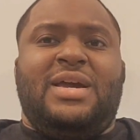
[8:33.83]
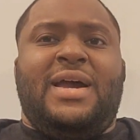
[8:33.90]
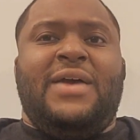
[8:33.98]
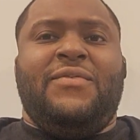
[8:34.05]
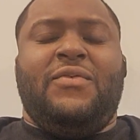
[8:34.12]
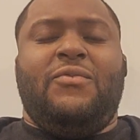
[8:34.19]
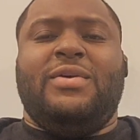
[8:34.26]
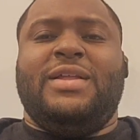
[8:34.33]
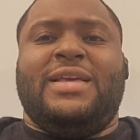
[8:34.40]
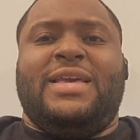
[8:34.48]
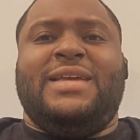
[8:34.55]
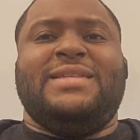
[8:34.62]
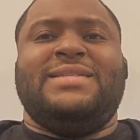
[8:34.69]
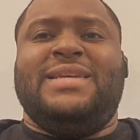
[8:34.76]
I for one, I
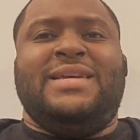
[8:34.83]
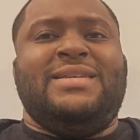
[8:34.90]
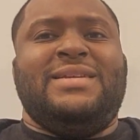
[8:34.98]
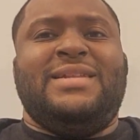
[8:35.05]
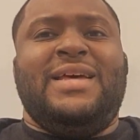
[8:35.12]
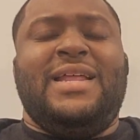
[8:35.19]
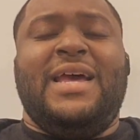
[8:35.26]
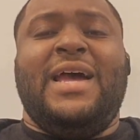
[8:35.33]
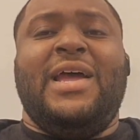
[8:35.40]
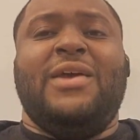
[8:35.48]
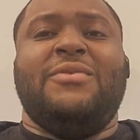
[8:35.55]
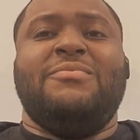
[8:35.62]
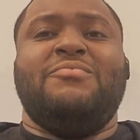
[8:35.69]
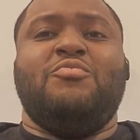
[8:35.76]
can't stand it.
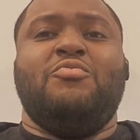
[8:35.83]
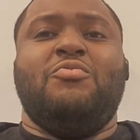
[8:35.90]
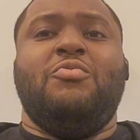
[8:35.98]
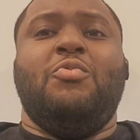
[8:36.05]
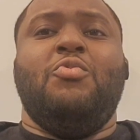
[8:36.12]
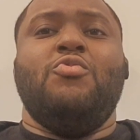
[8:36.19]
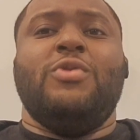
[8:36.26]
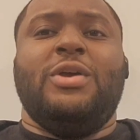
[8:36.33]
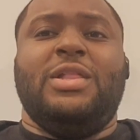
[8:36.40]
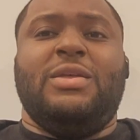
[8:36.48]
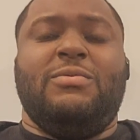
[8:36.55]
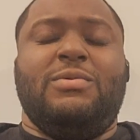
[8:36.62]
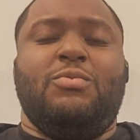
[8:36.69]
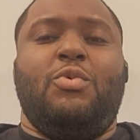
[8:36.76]
I
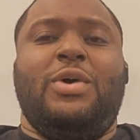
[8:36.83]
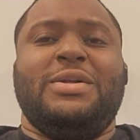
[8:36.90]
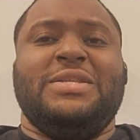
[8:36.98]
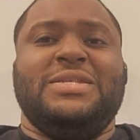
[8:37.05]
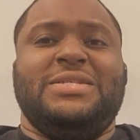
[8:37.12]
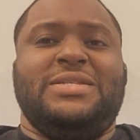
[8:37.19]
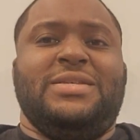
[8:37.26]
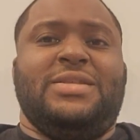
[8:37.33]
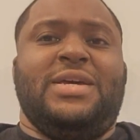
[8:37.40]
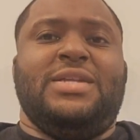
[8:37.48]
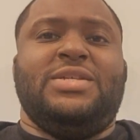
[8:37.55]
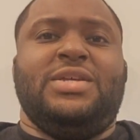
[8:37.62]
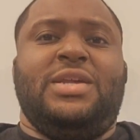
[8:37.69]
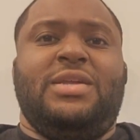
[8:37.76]
really would want to see
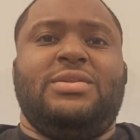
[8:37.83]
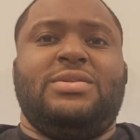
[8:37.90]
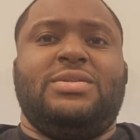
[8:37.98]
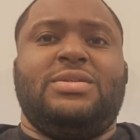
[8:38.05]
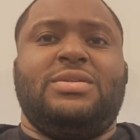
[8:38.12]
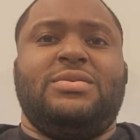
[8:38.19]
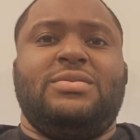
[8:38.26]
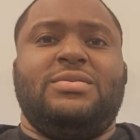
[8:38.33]
that changed.